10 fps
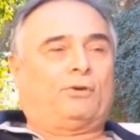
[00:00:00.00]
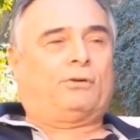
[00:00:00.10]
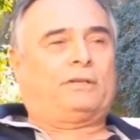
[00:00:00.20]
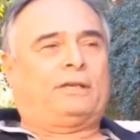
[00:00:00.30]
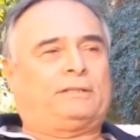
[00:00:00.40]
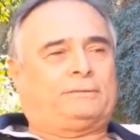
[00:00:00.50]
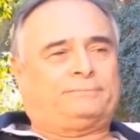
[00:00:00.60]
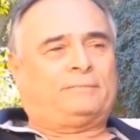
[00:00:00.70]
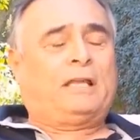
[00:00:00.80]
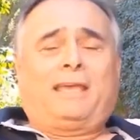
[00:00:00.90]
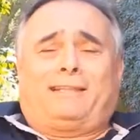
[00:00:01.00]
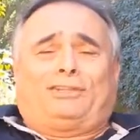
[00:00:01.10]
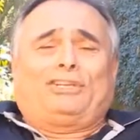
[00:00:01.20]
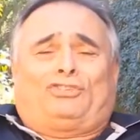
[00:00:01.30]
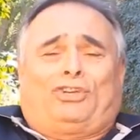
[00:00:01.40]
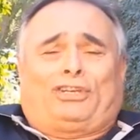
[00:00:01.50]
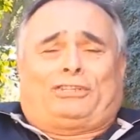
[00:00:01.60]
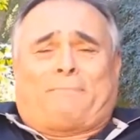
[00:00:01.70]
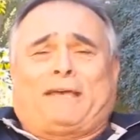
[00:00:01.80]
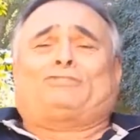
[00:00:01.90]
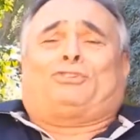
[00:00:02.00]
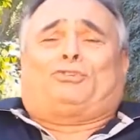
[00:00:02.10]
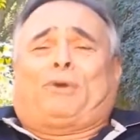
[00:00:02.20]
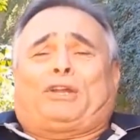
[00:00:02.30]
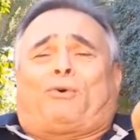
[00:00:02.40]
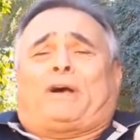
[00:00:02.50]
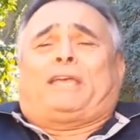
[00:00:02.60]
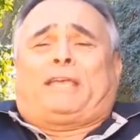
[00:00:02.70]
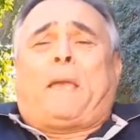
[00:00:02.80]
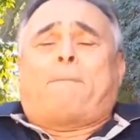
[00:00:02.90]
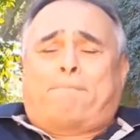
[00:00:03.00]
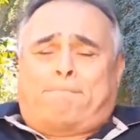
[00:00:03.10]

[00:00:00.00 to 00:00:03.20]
No kidding. At least you get the message right away.